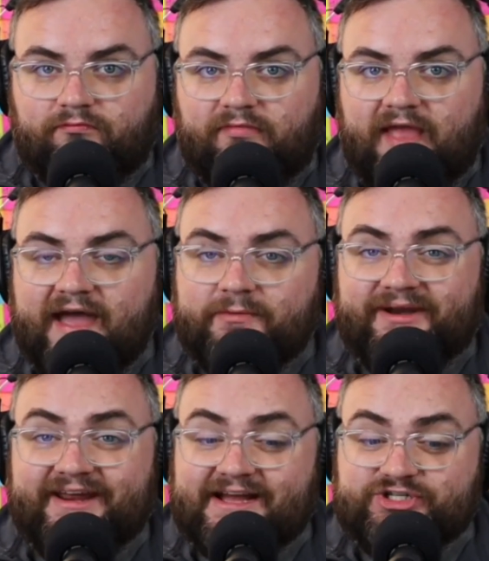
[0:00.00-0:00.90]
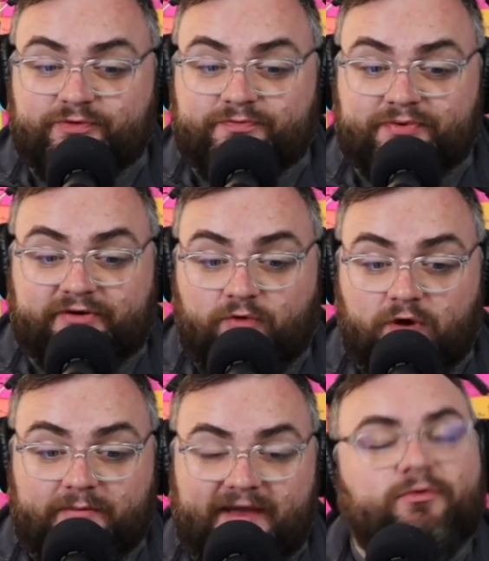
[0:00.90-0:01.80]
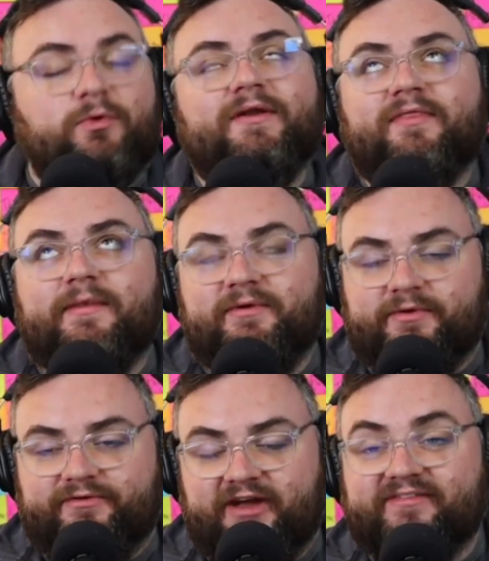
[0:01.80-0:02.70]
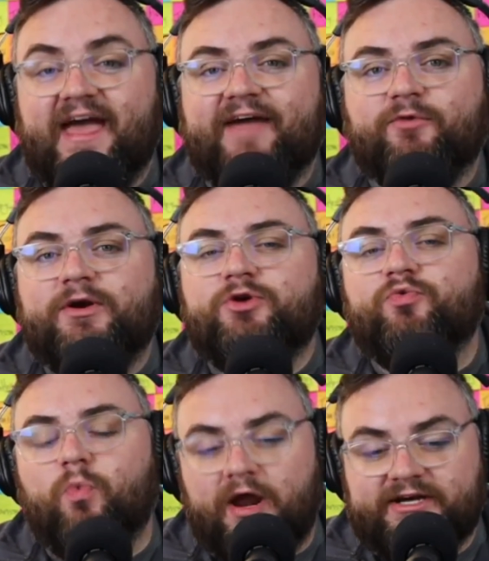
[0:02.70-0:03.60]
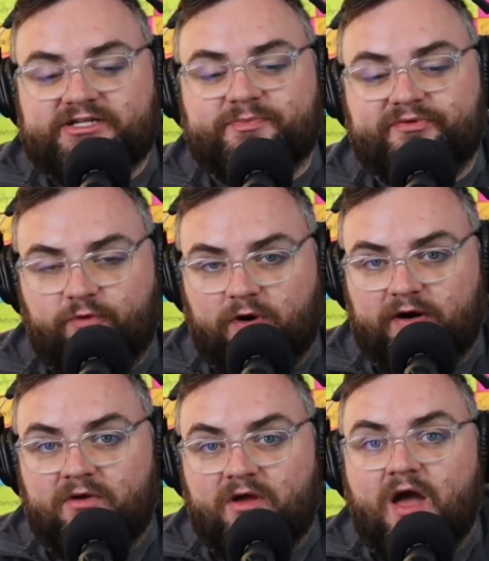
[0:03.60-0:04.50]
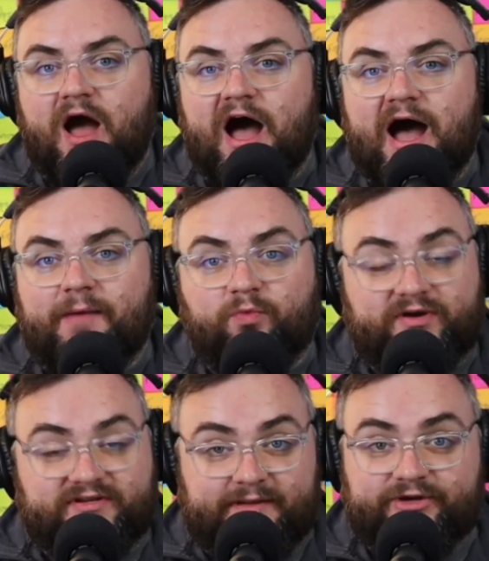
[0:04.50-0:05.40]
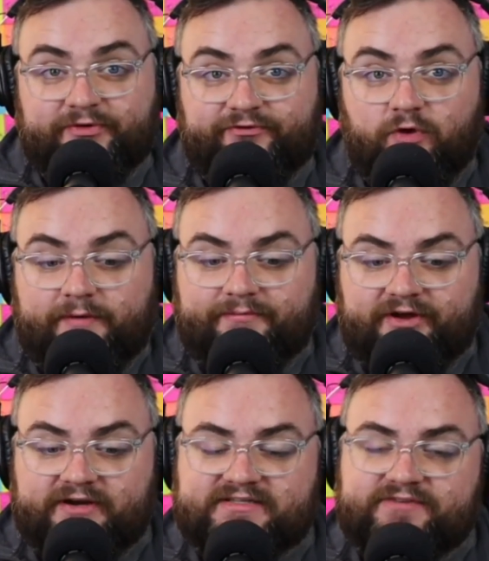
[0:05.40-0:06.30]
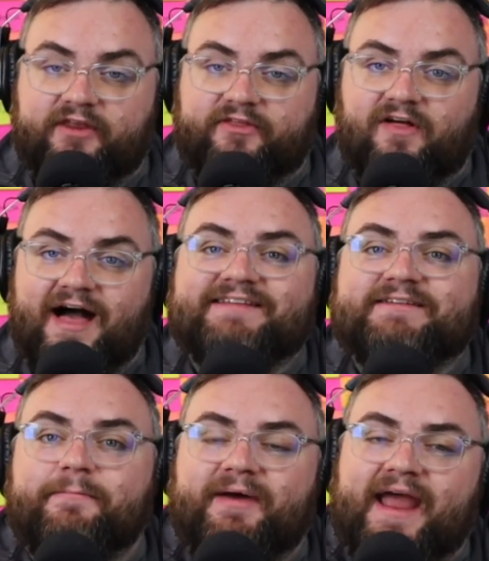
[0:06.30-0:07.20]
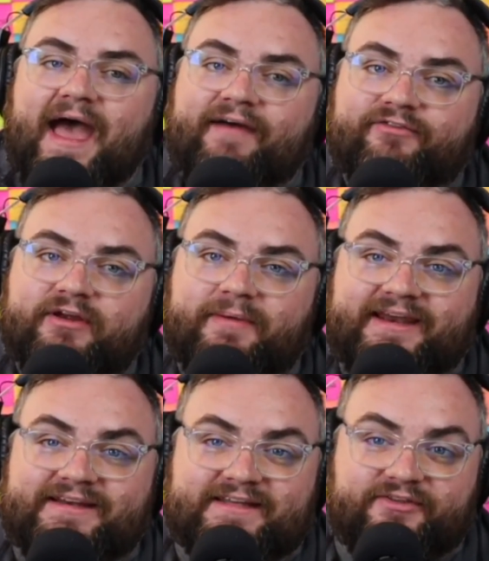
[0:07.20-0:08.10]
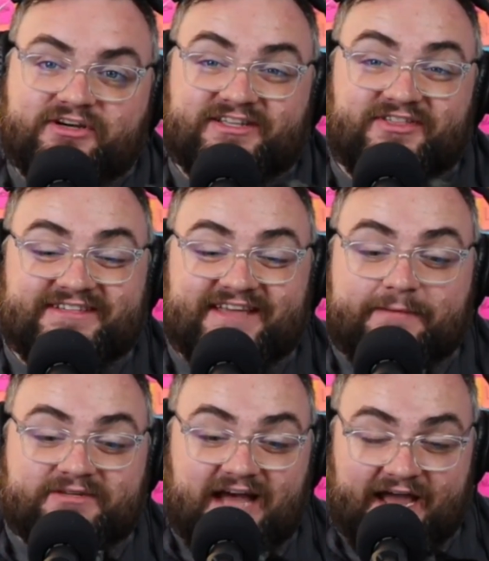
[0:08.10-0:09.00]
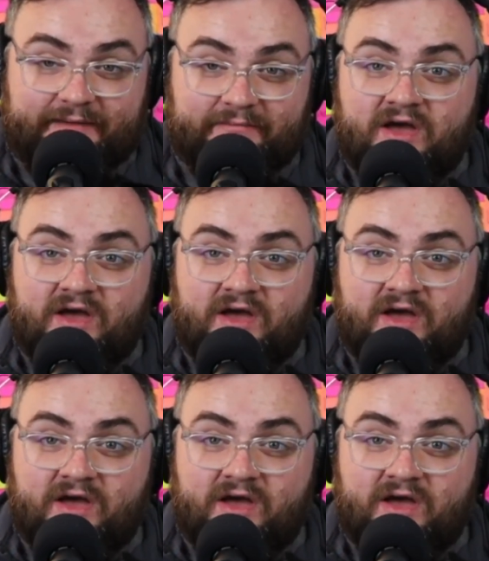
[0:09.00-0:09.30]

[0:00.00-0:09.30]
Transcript: everybody got to perform. Let me rephrase. Everyone who wanted to perform was able to perform theirs in front of the class, but everybody did theirs at the same time.